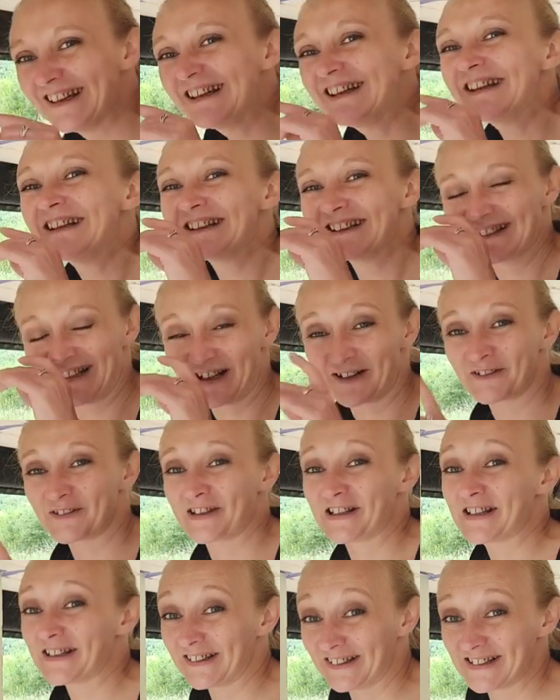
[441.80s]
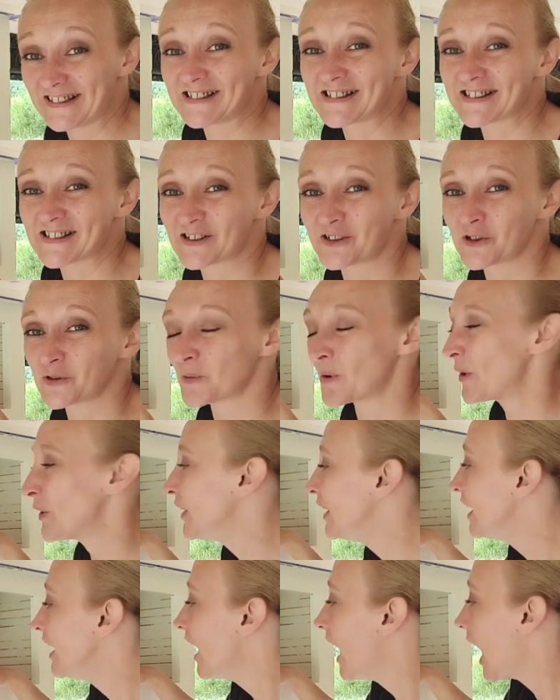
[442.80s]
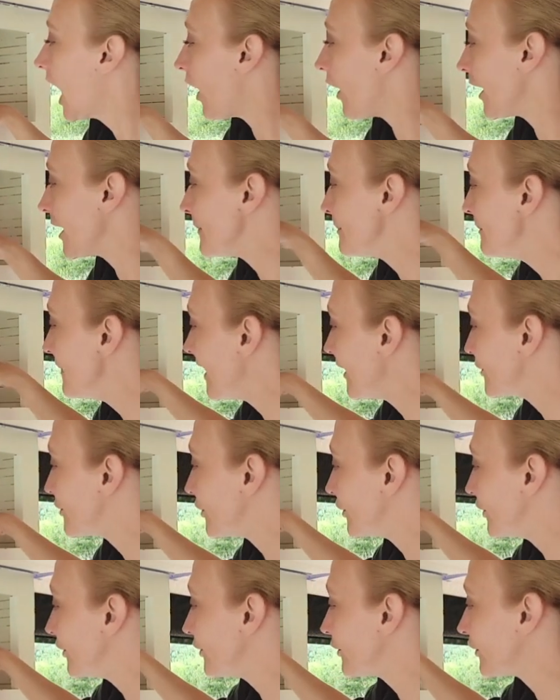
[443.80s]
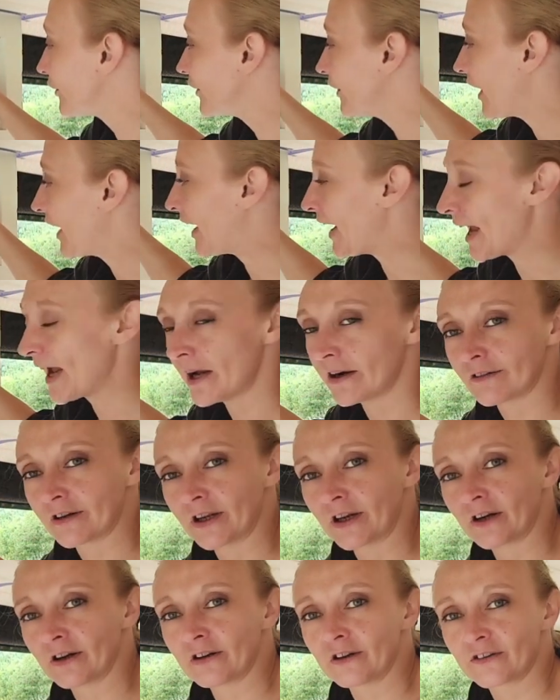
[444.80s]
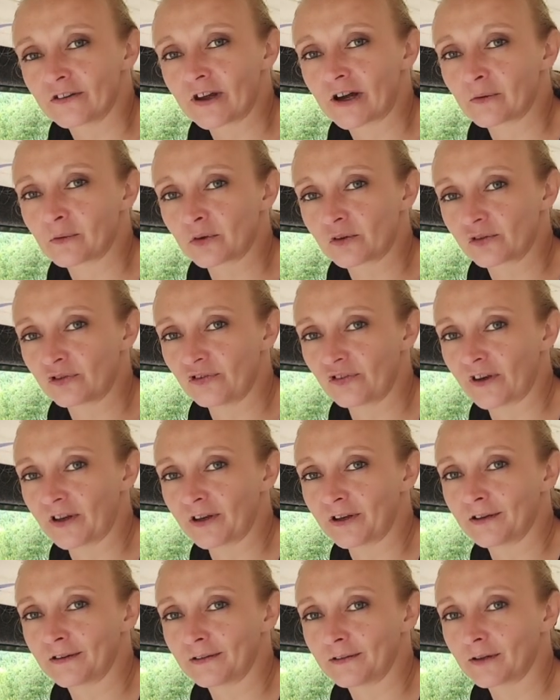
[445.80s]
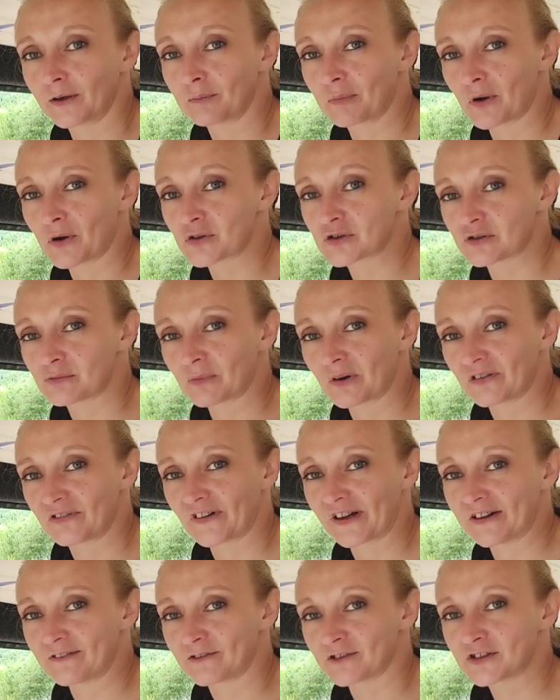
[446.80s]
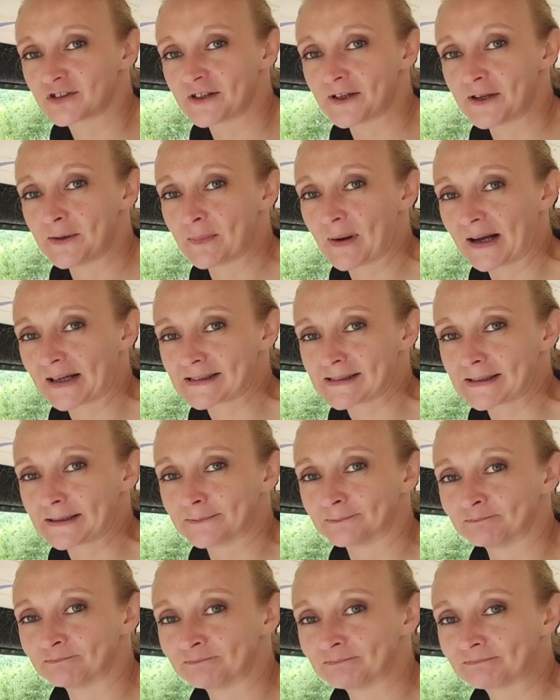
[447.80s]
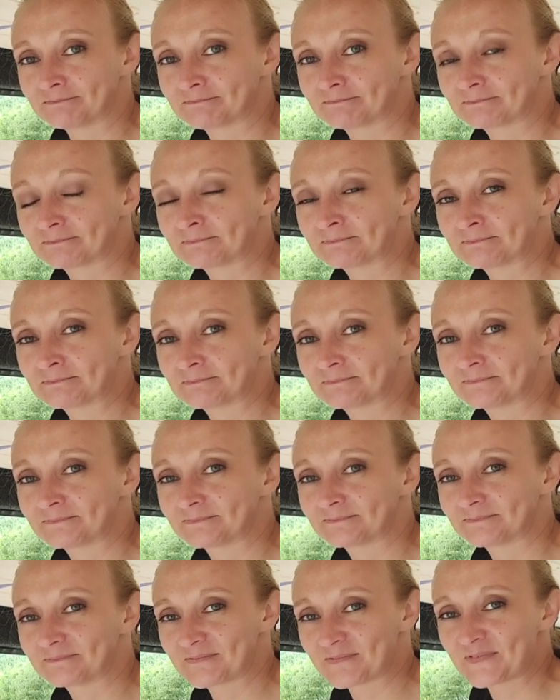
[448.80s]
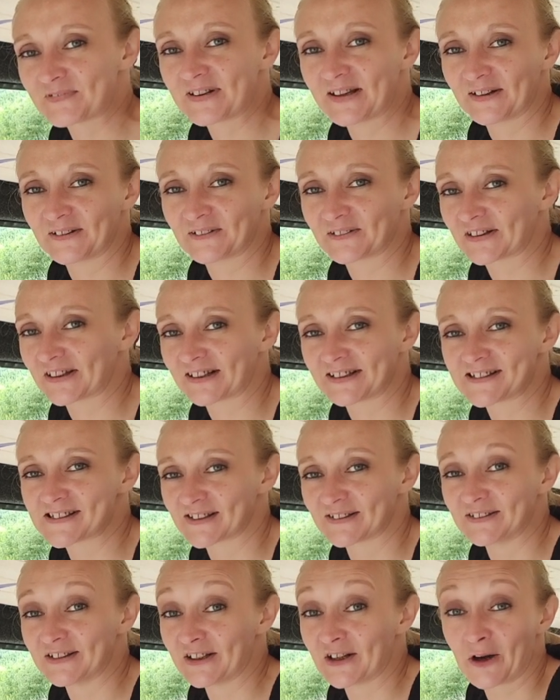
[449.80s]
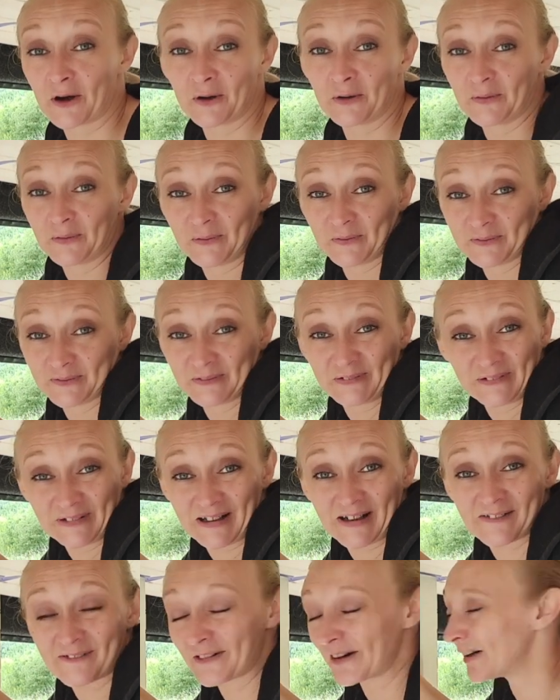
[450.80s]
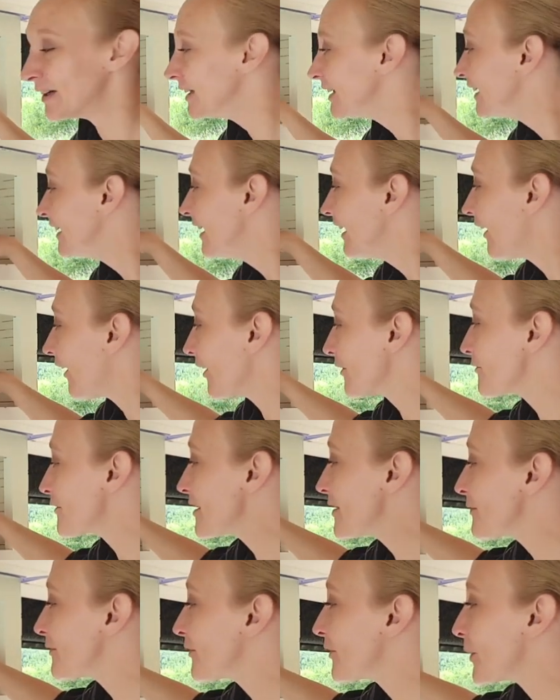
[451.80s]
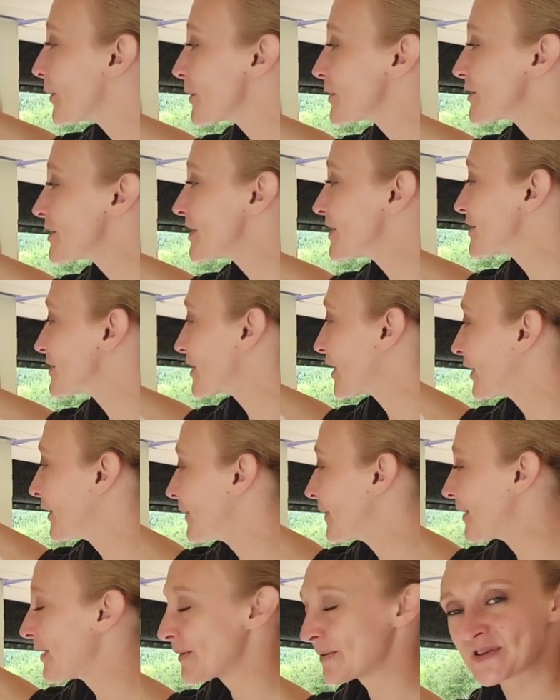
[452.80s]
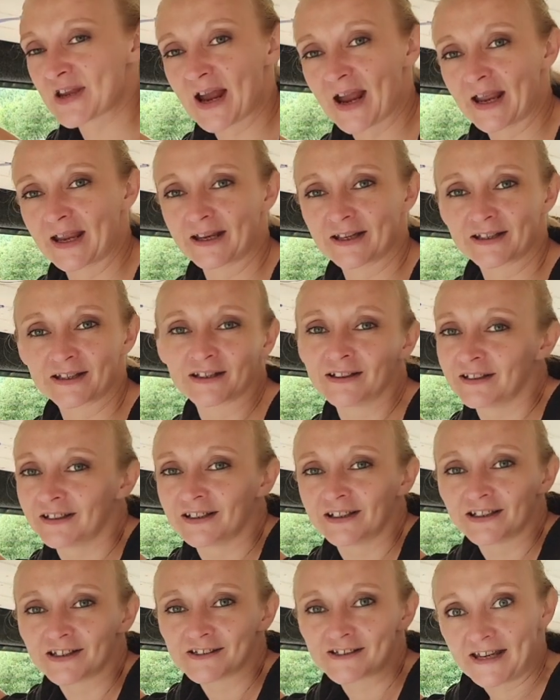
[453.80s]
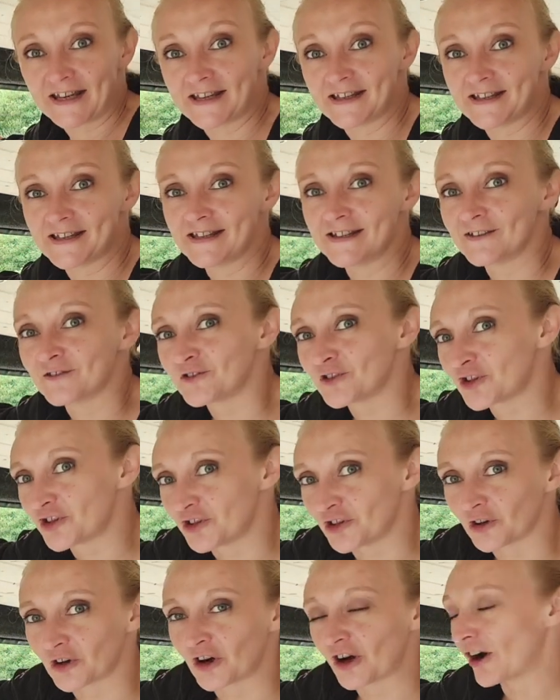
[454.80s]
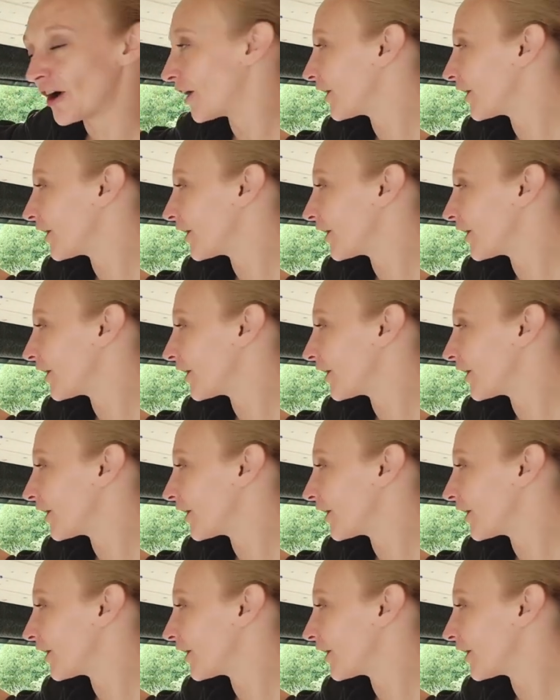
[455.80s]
now this is a good one. I measured an area that would fit a box of my favorite tea bags in. Yeah, okay, so whatever. I've reinforced it so it will take tea, sugar,